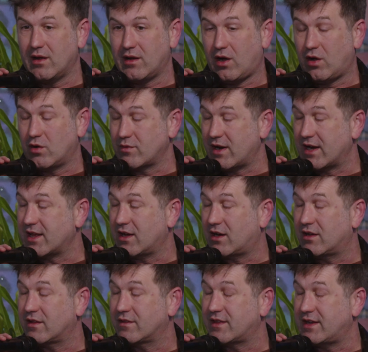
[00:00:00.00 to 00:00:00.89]
already
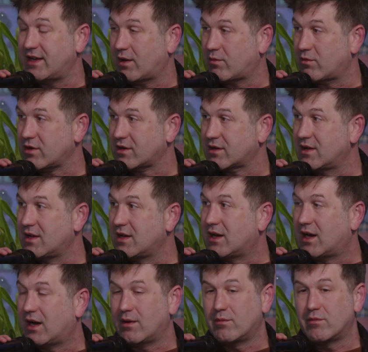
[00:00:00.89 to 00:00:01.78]
on the network.
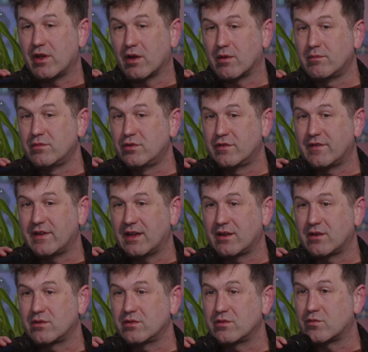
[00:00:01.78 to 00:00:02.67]
We are
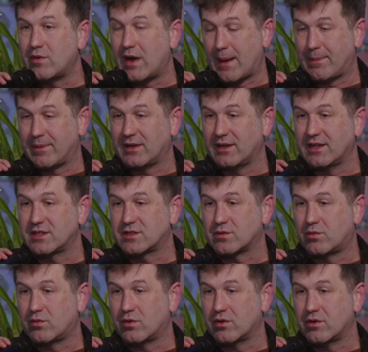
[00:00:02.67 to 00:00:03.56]
moving rapidly
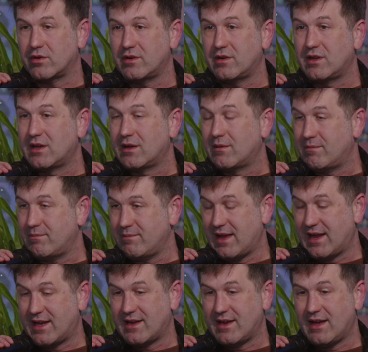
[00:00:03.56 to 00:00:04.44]
toward
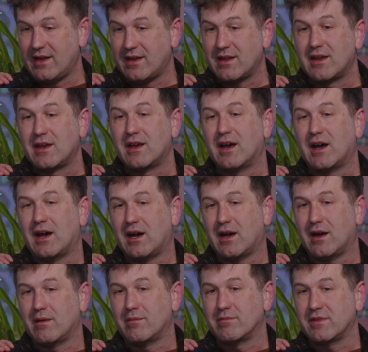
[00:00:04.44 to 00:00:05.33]
mainnet,
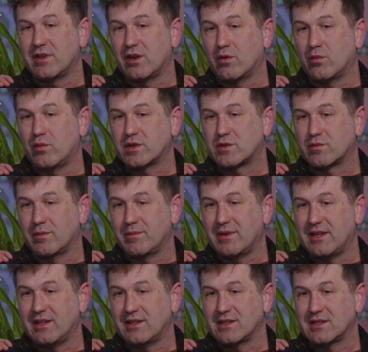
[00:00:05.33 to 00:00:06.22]
which will
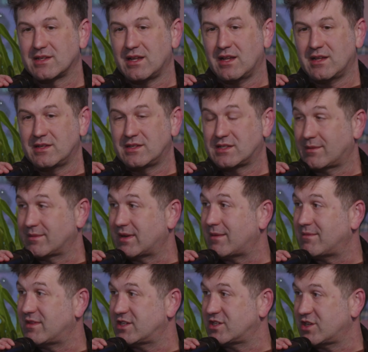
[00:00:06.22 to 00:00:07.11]
be
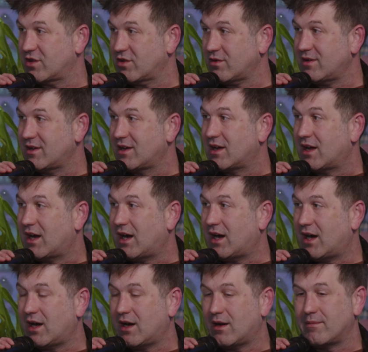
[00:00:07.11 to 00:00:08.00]
sometime this year.
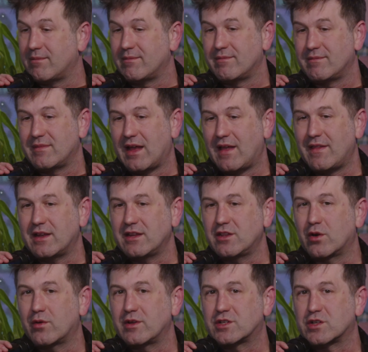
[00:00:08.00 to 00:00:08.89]
And then
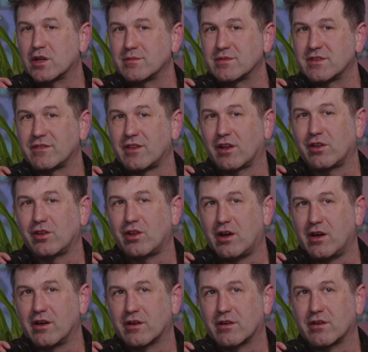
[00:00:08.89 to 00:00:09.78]
in terms of the
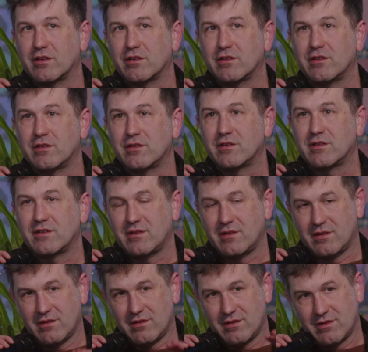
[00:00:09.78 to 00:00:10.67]
longer
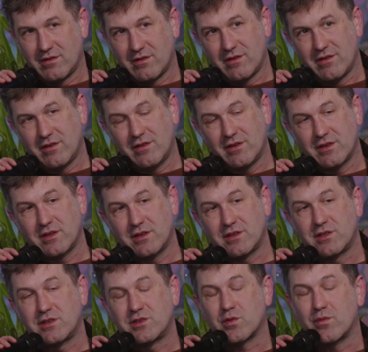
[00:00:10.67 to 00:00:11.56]

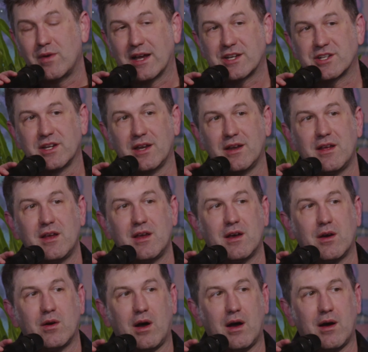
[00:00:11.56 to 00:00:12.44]
direction,
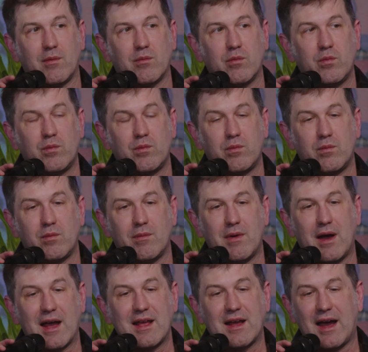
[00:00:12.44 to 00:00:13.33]

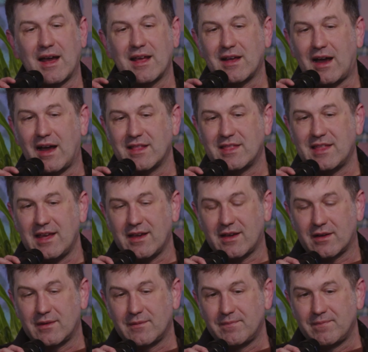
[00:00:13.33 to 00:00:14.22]
I
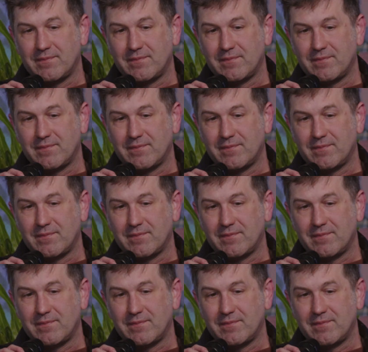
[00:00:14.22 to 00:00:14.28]
think